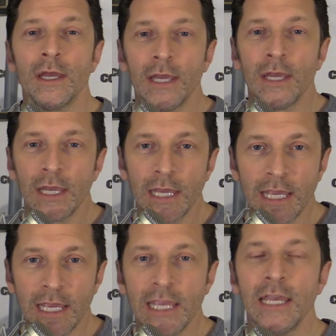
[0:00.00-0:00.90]

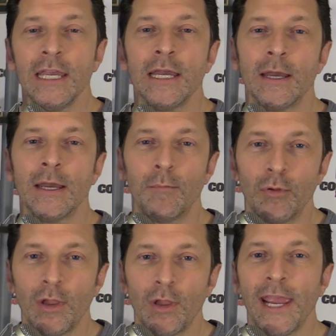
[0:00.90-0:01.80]
he
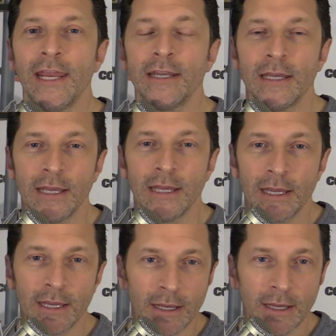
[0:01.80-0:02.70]
played
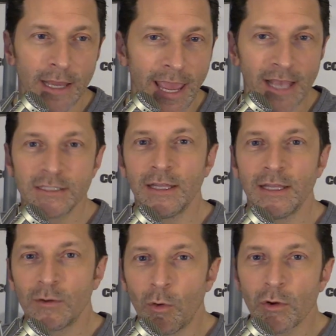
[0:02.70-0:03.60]
excellent
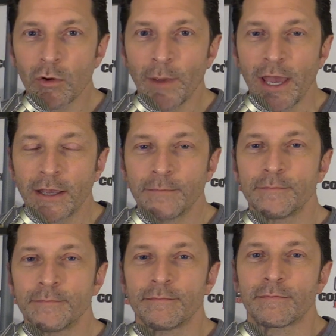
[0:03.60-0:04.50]
quarterback
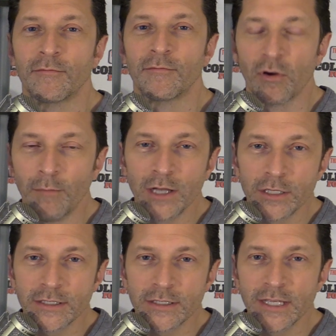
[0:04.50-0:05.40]
for much of
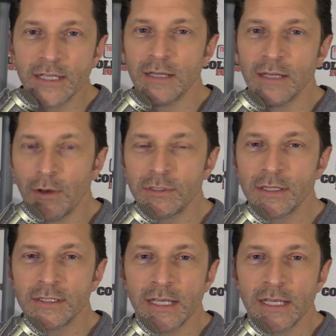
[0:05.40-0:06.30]
the season, most of the
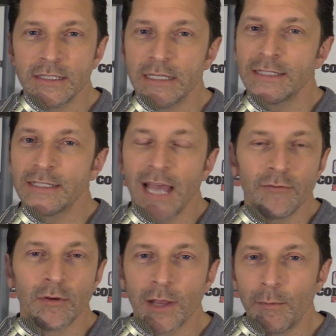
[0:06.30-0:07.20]
season, aside
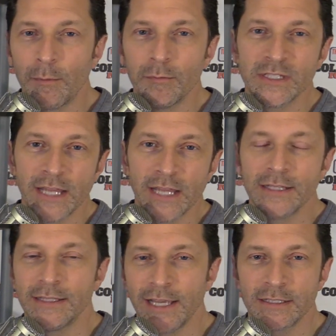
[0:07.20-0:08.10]
from a couple mistakes in
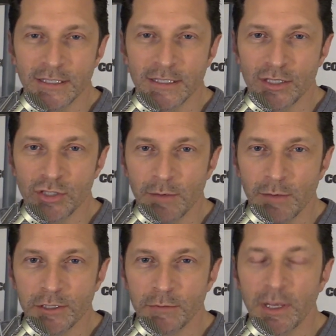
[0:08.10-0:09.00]
the SEC
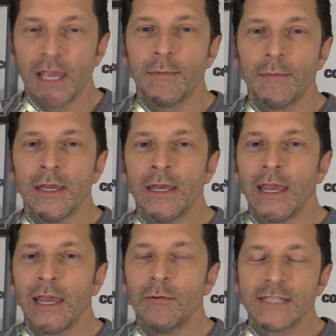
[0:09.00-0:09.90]
championship game, he
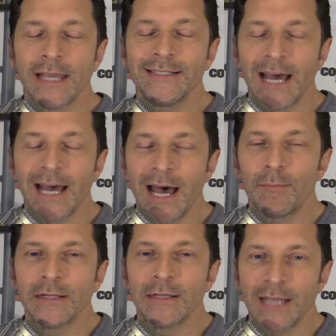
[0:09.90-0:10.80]
was a
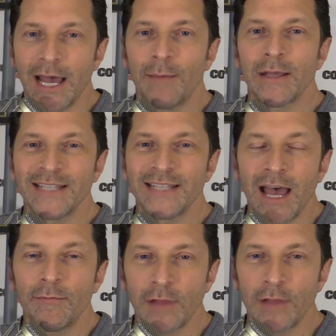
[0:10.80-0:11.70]
top, top, top
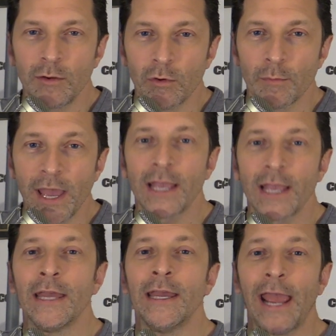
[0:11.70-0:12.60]
flight quarterback,
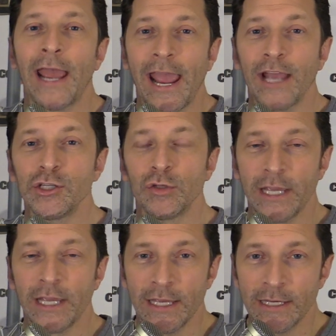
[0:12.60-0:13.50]

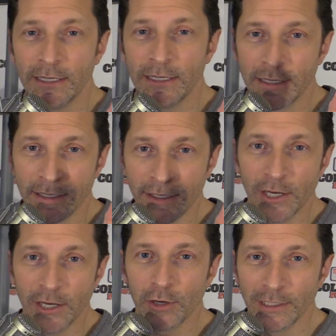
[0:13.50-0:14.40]
actually
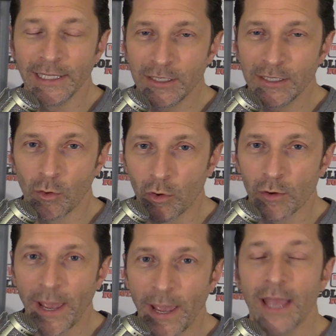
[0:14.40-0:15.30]
near elite
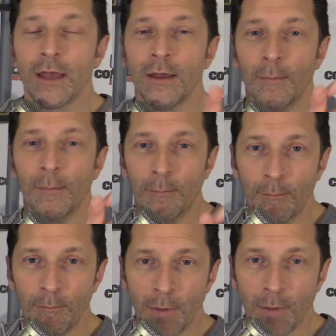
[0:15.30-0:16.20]
quarterback
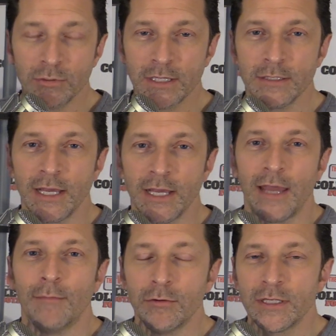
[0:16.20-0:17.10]
most of the time,
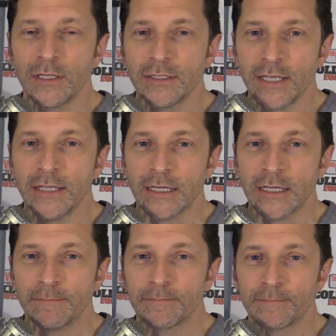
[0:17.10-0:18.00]
most of the season.
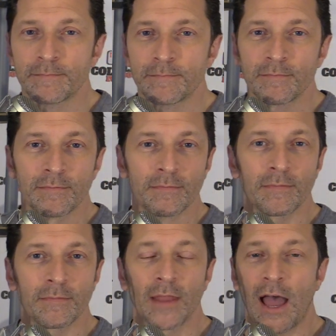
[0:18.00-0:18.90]

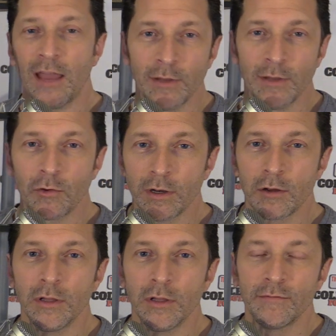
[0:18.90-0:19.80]
I've been
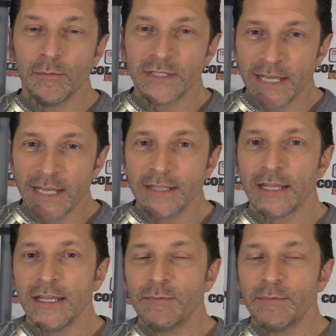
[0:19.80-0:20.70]
critical of the mistakes that
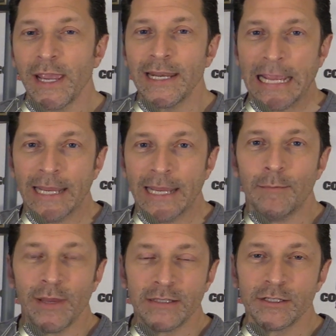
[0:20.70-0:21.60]
he's made in
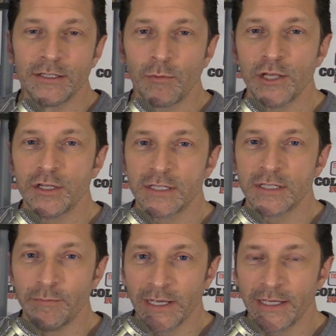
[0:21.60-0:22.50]
big situations in
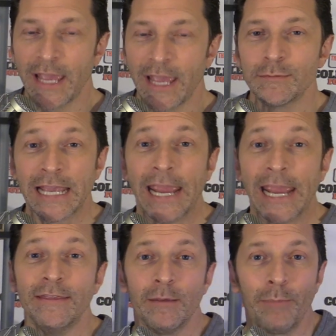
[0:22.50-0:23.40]
big games in
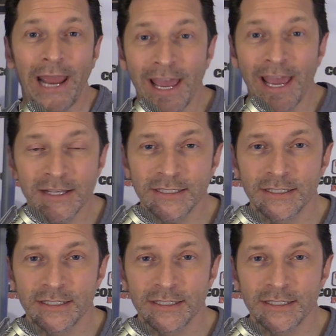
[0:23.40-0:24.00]
the past,